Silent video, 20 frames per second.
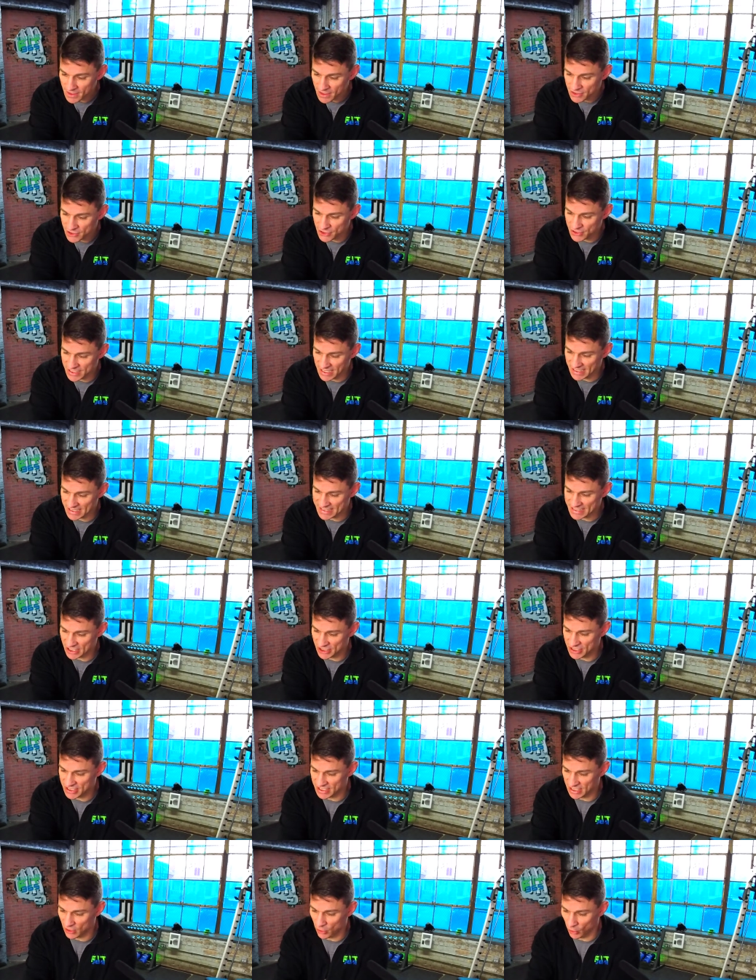Susanna says
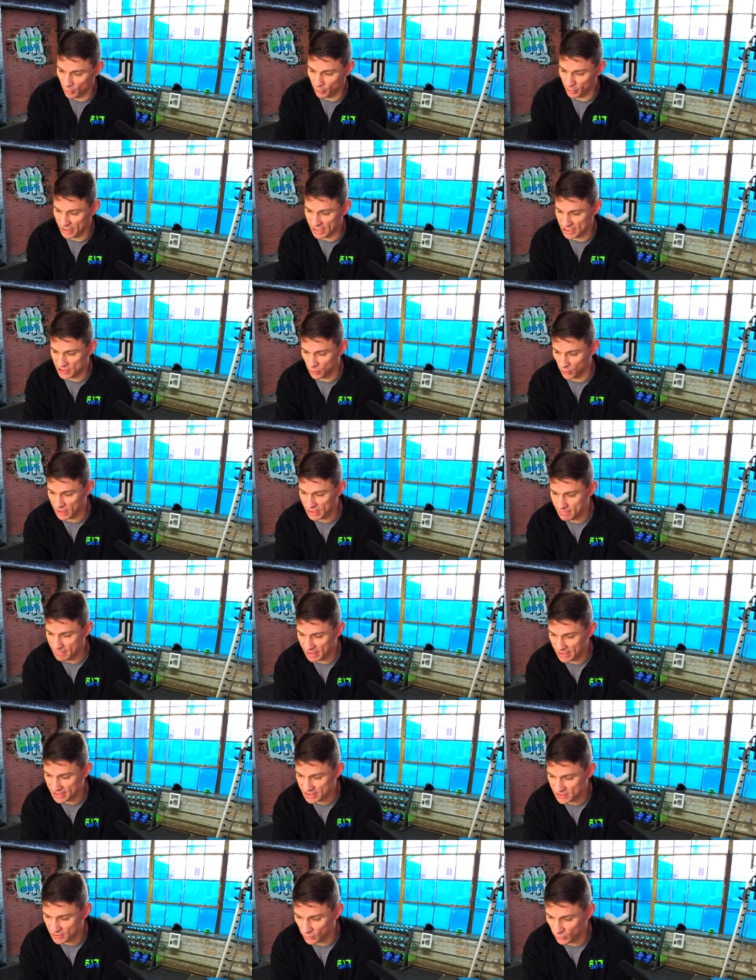she's incorporating
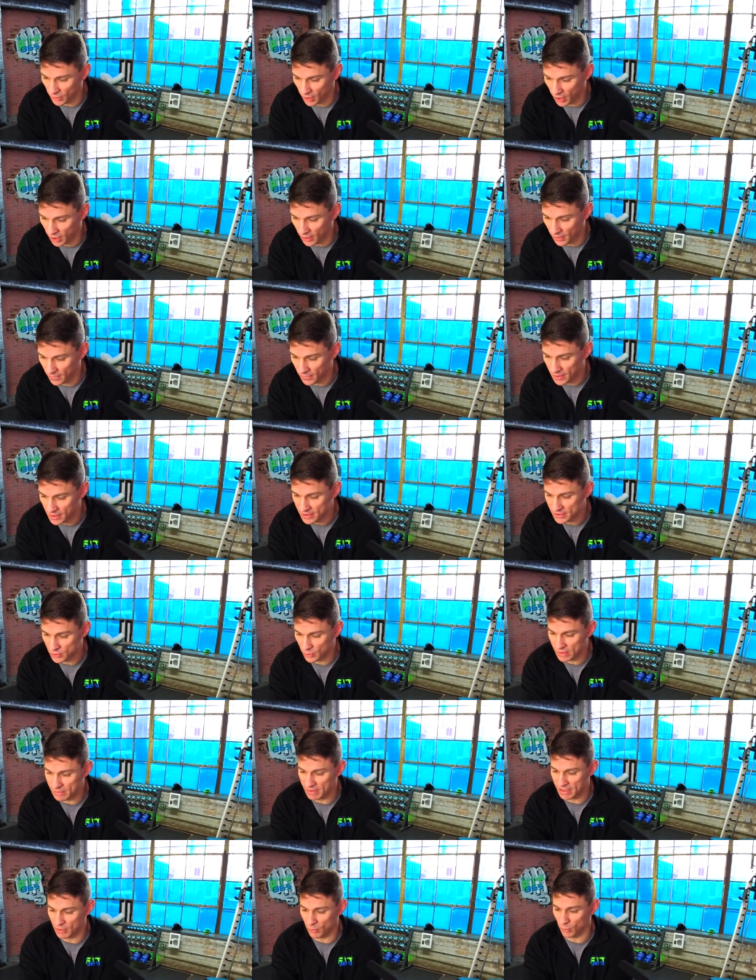20-minute
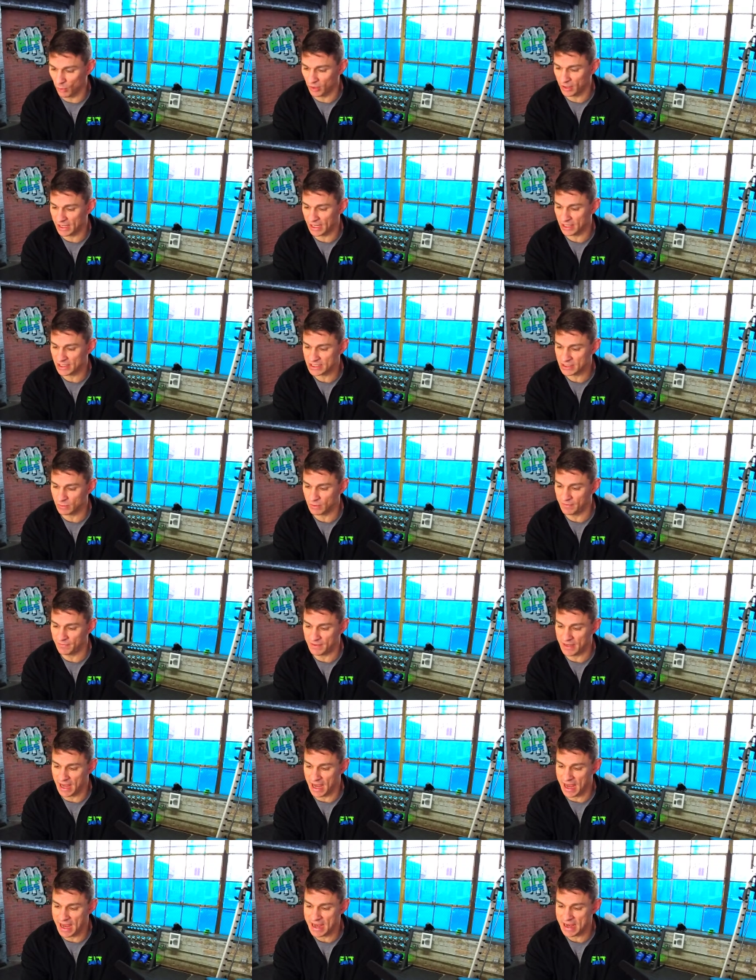workouts with
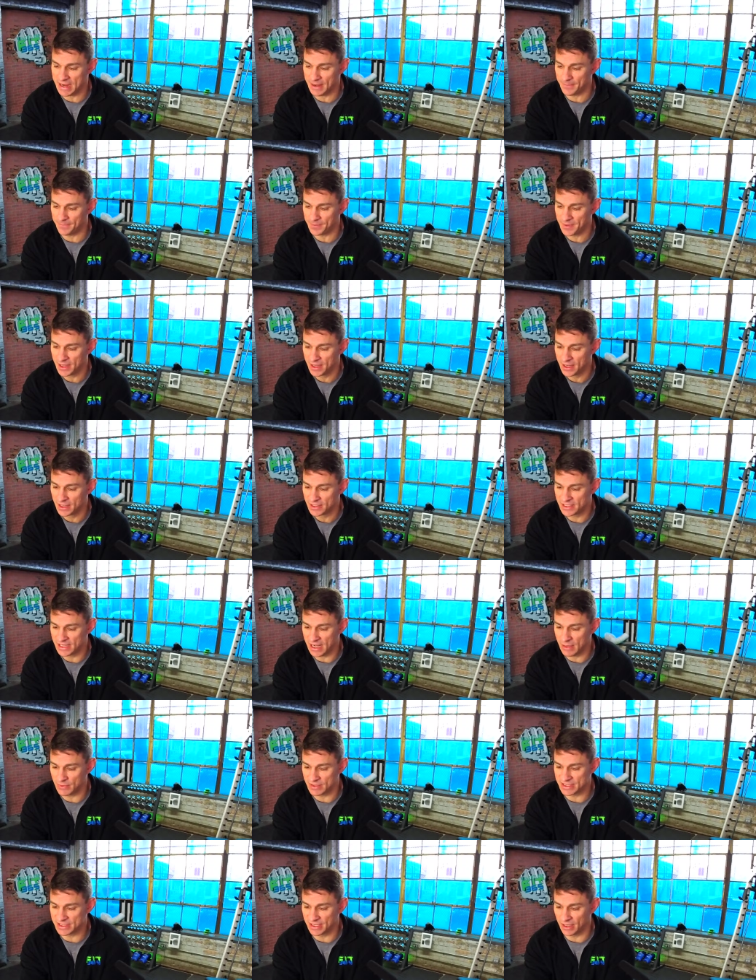the AM. Today
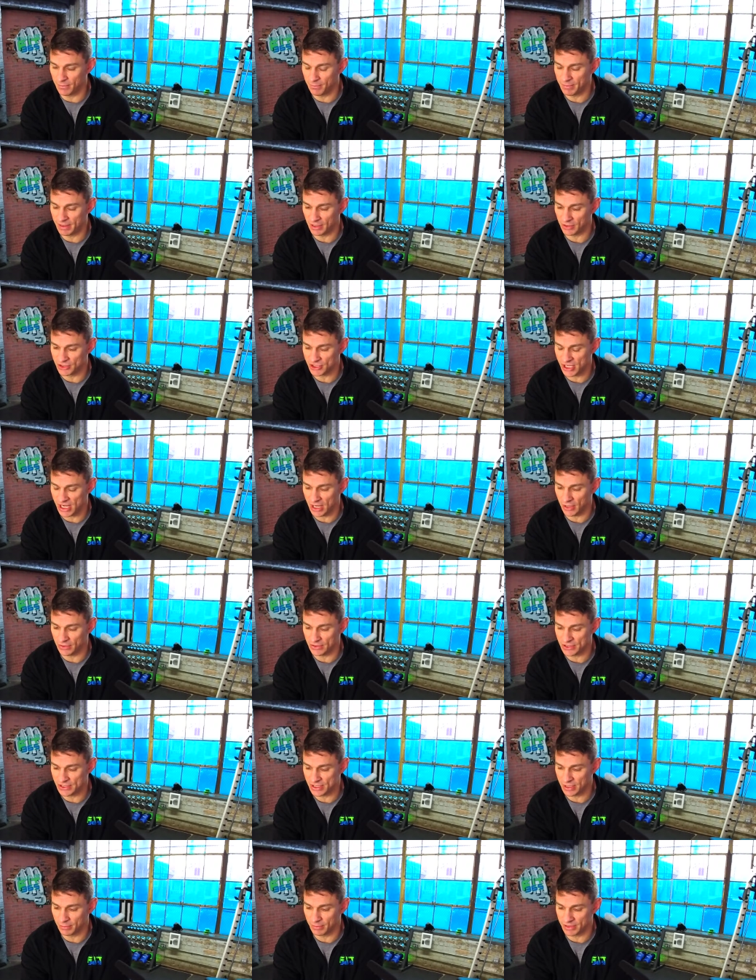was dumbbell
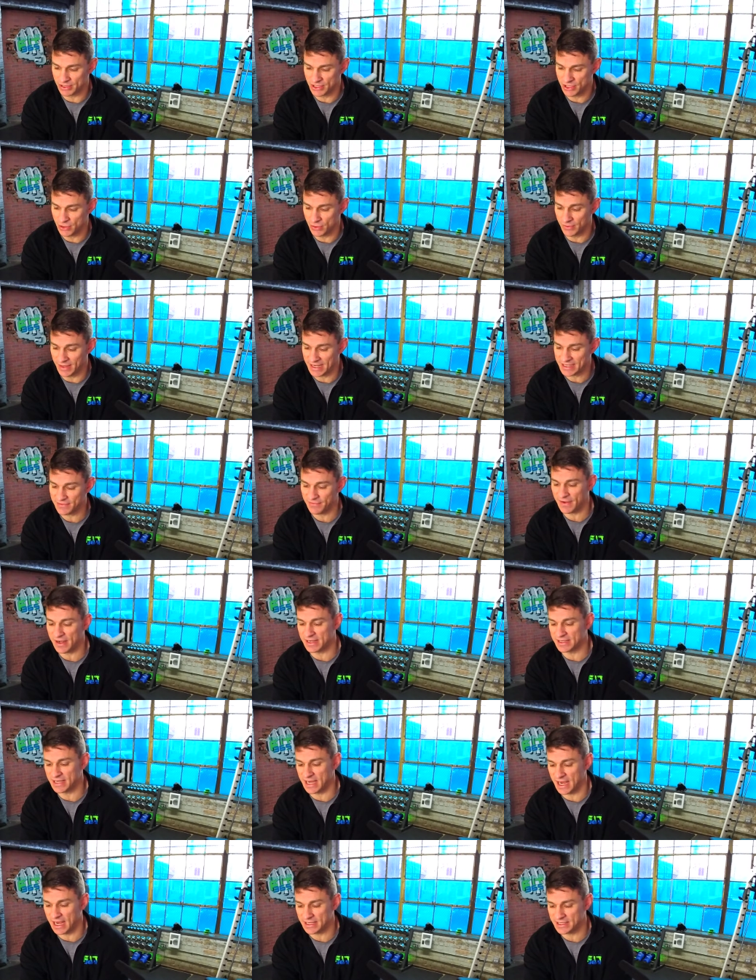challenge number 2. That's
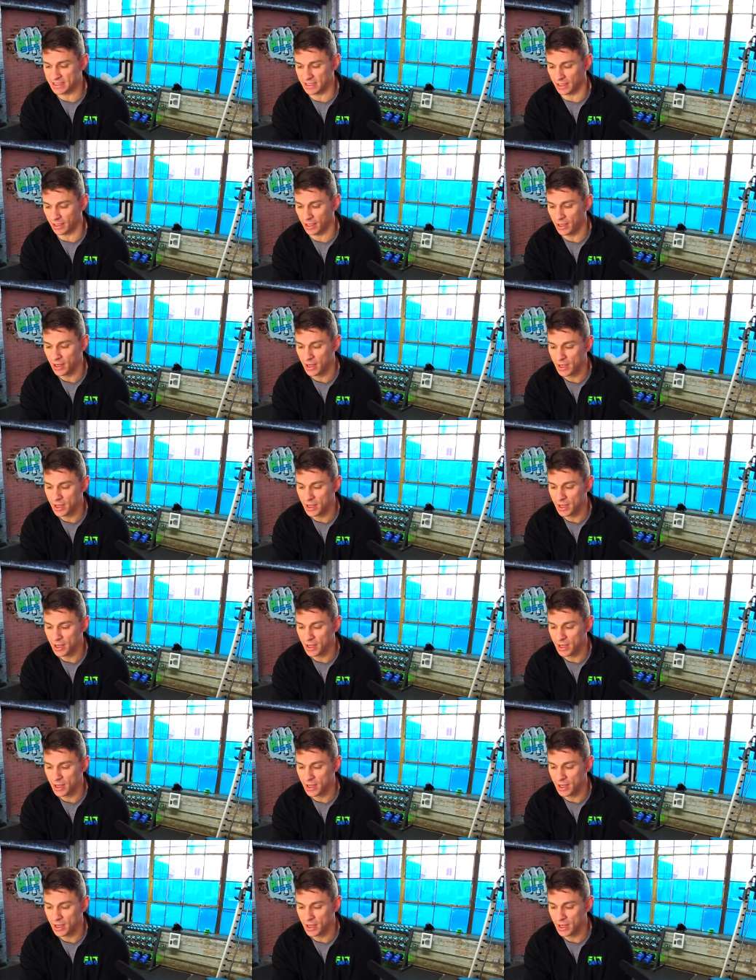fantastic.